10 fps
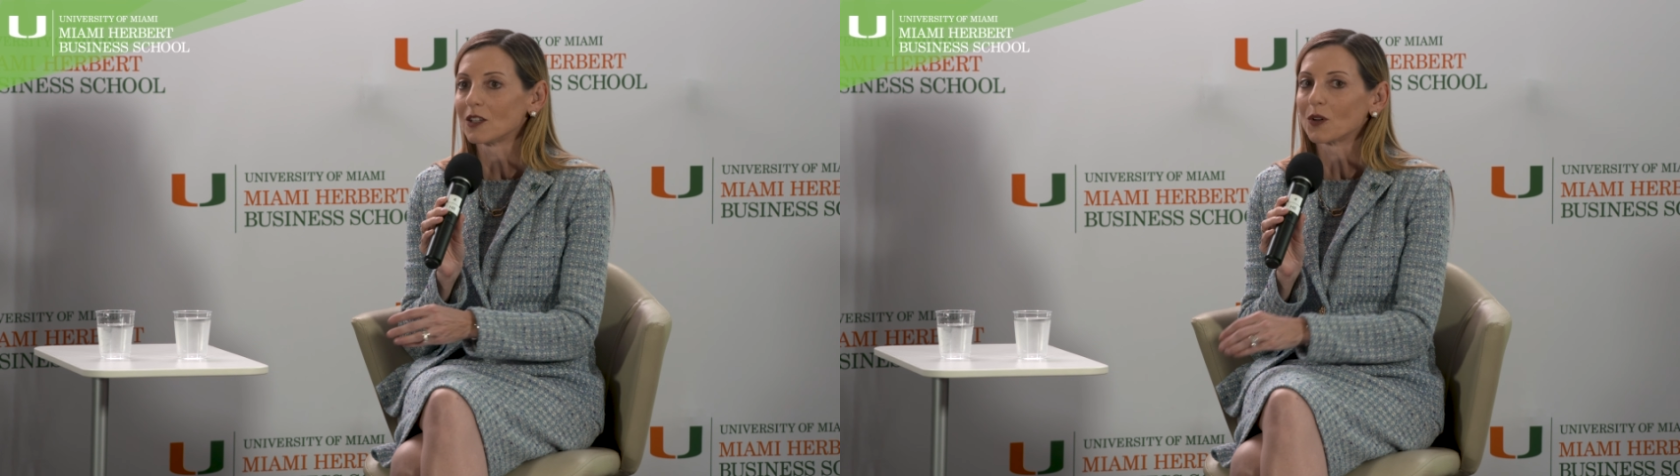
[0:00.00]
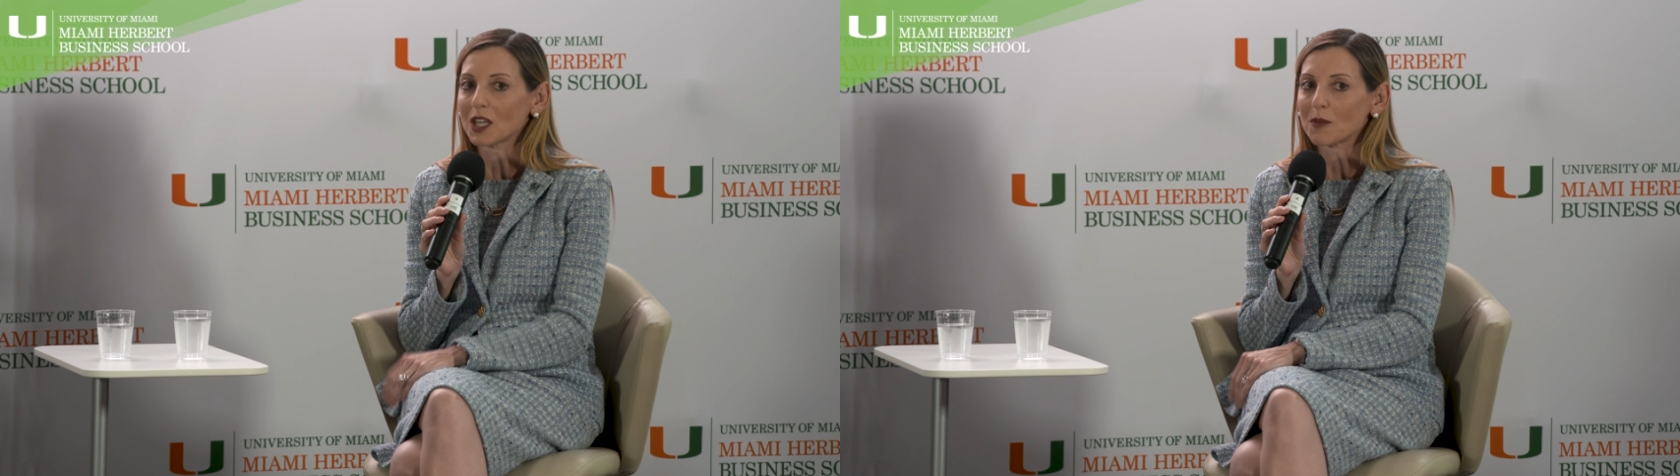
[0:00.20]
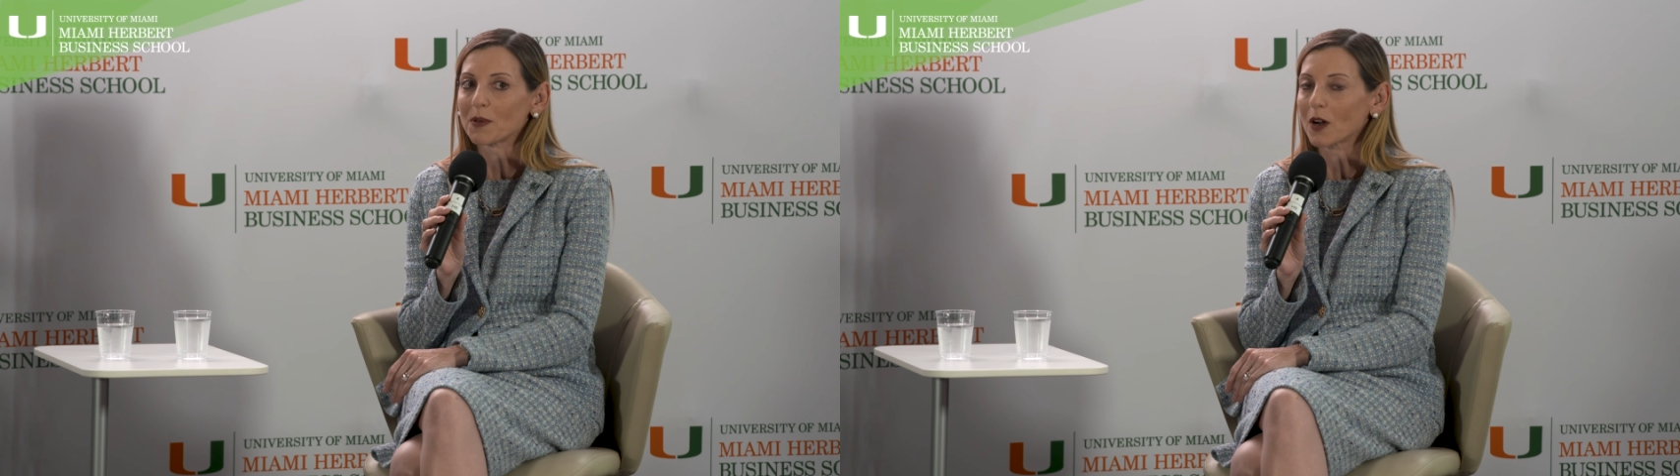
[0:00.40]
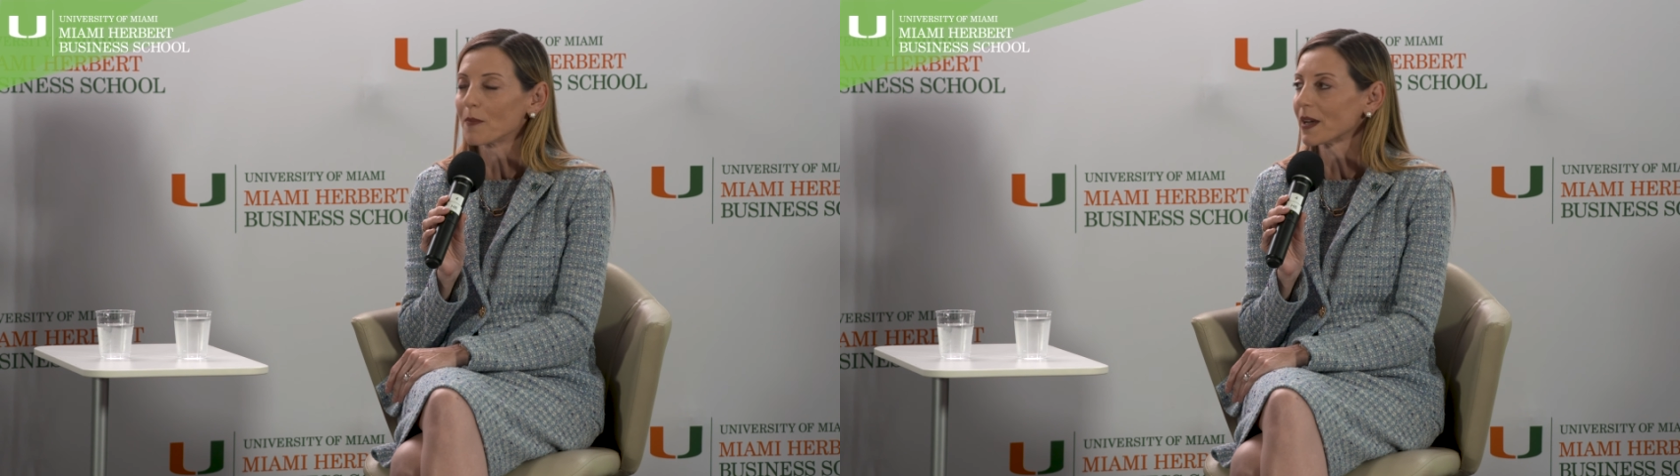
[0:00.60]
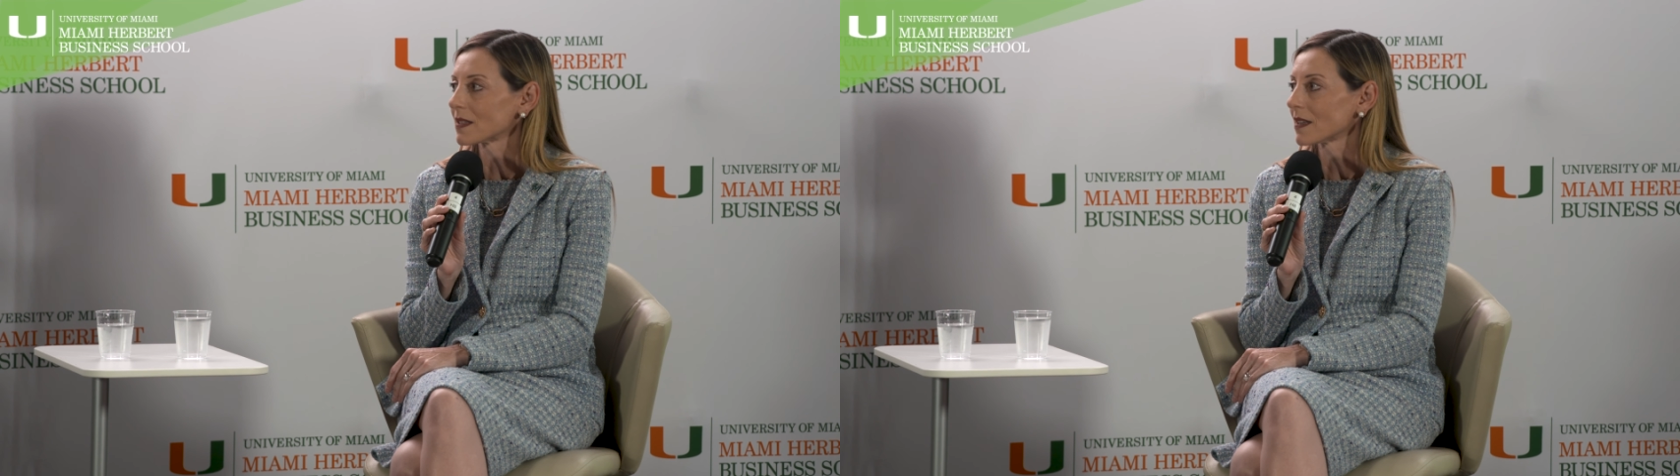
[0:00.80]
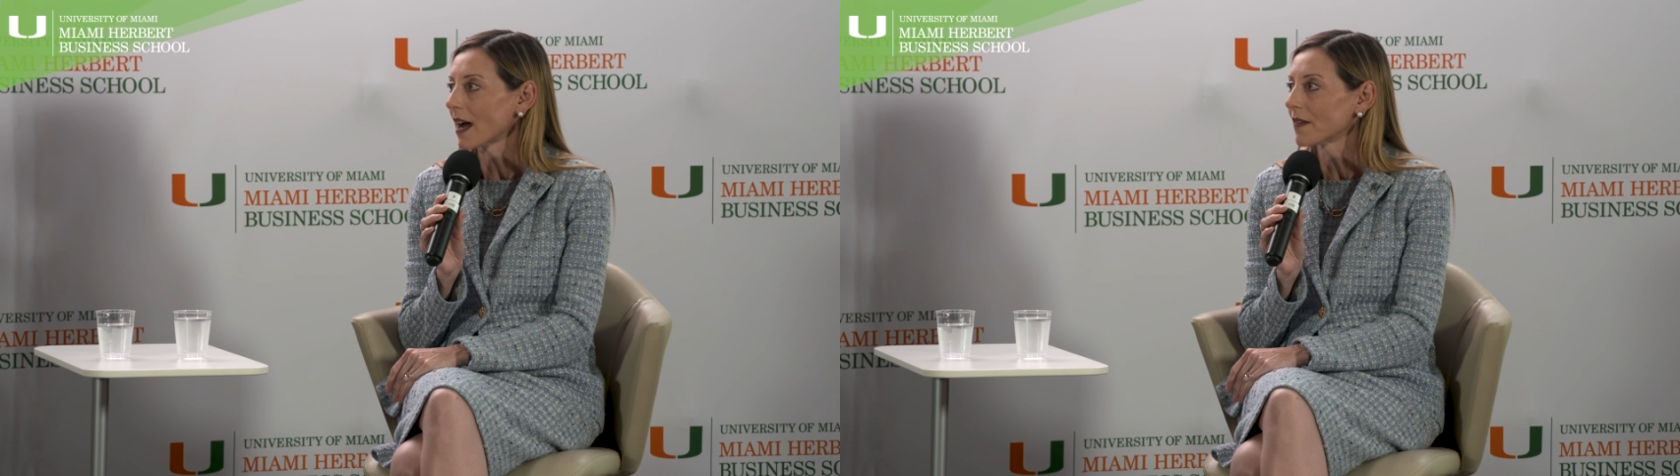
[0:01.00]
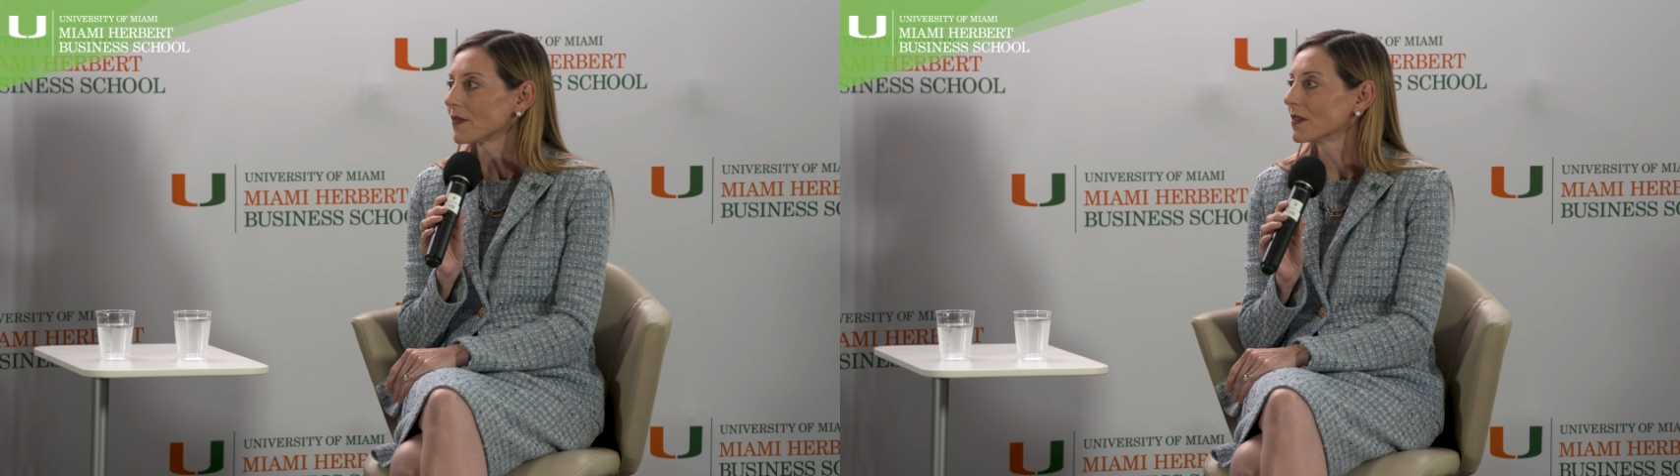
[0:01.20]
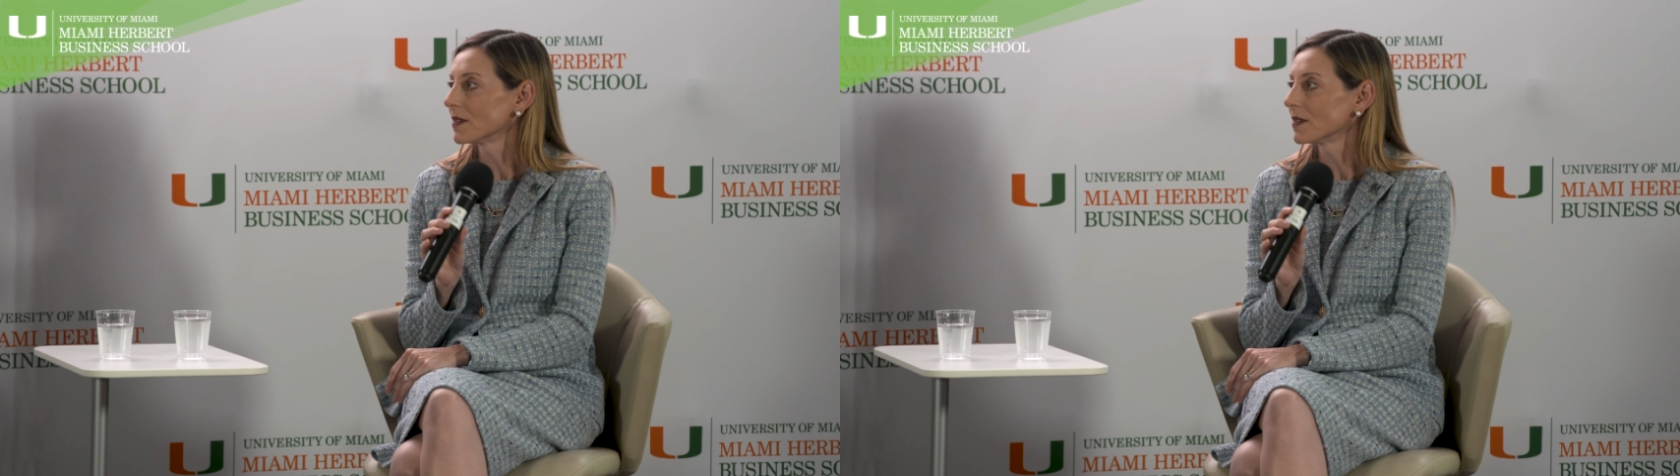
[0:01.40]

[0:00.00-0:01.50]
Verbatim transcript: you know, keeping our best staff.